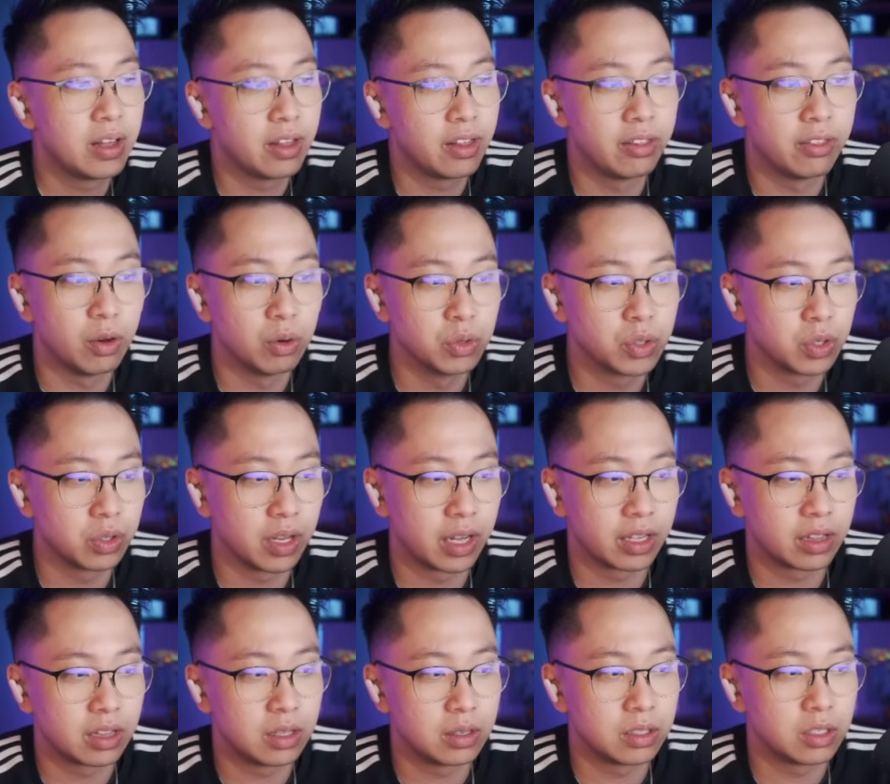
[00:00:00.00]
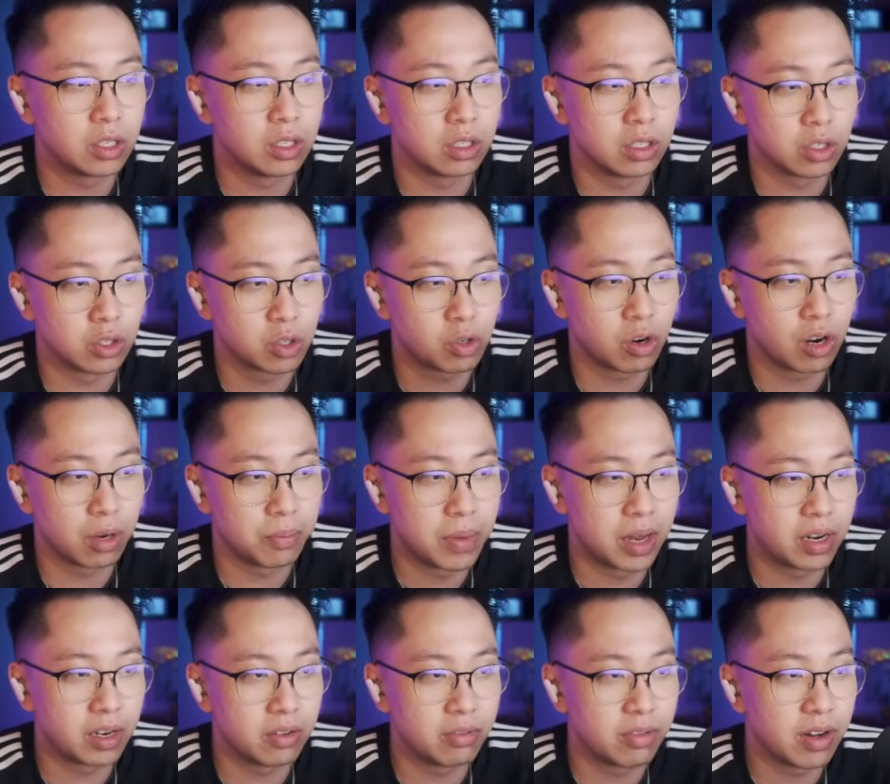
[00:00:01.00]
Those are like the strong
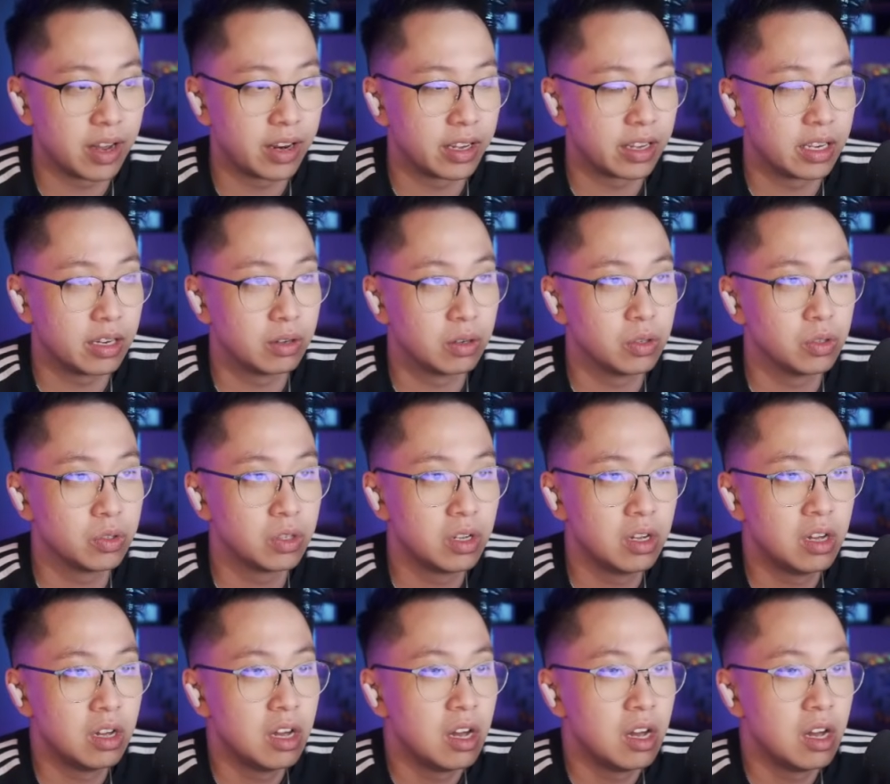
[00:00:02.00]
meta-defining heroes.